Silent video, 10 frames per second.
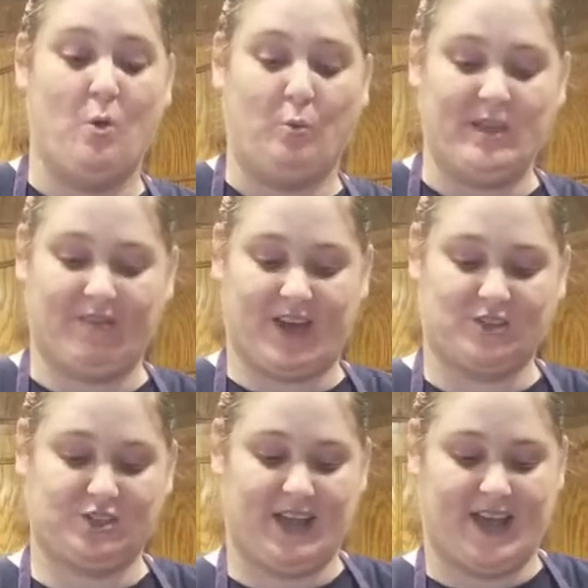We've
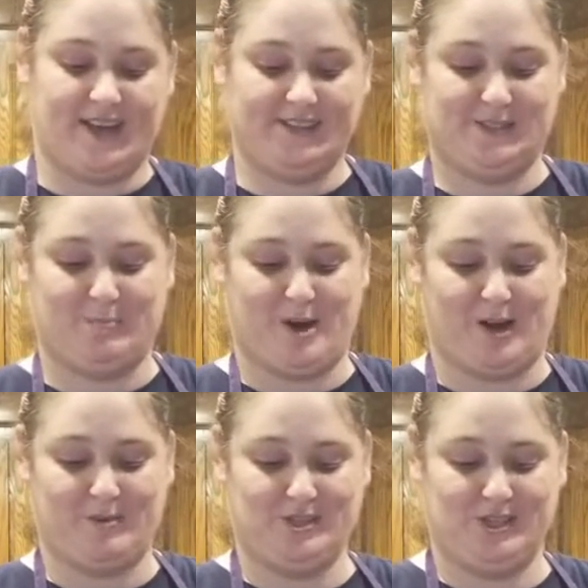actually added some
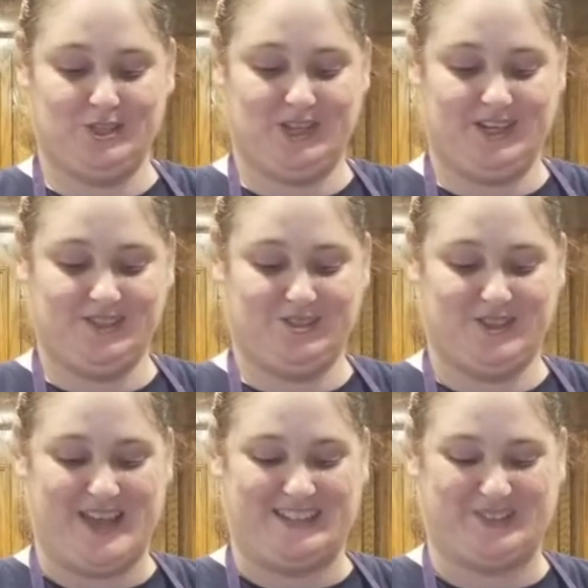Parmesan cheese, so
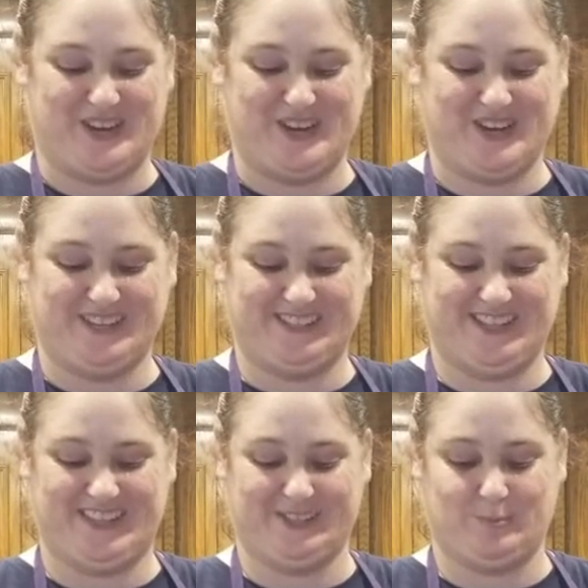that's why you're gonna
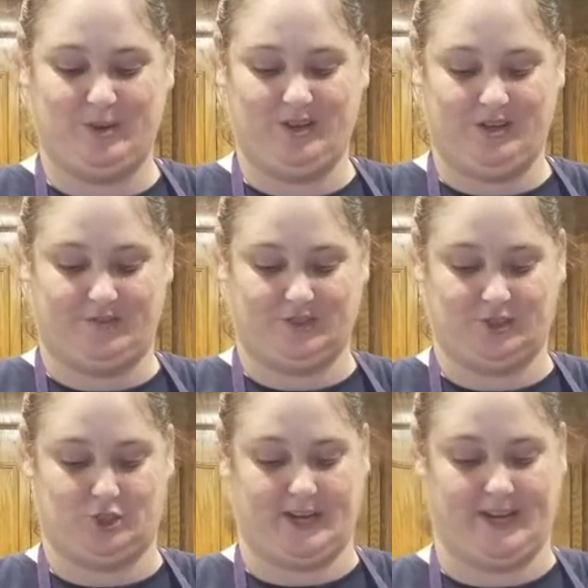see this beautiful
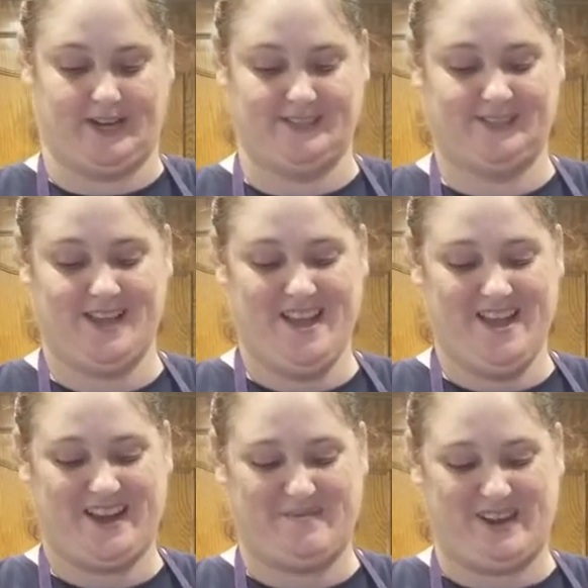stringiness
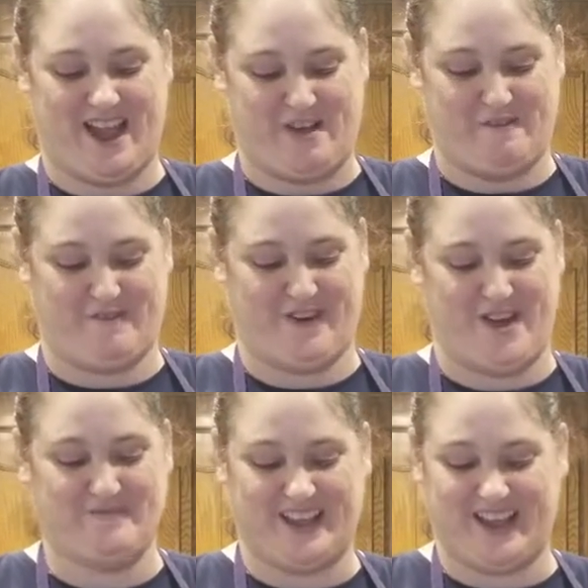coming out
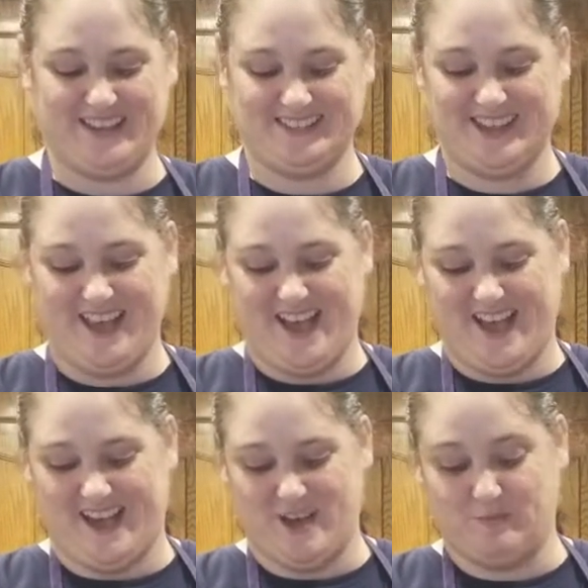from it.
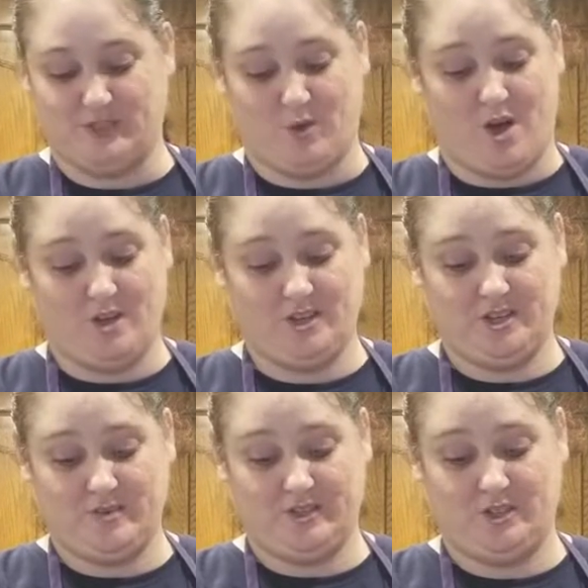So all you
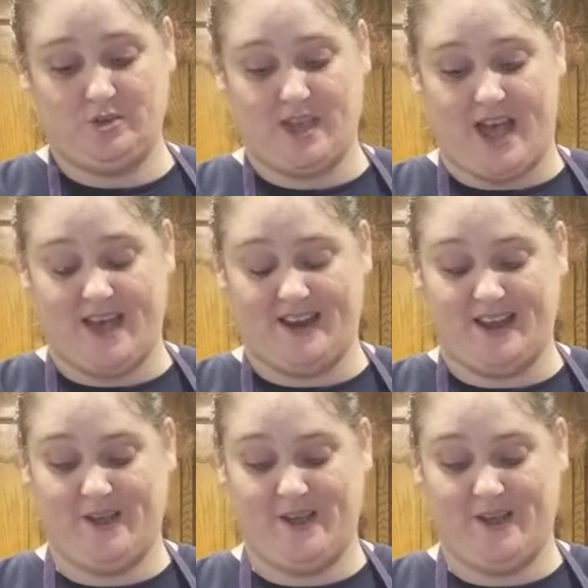do is do that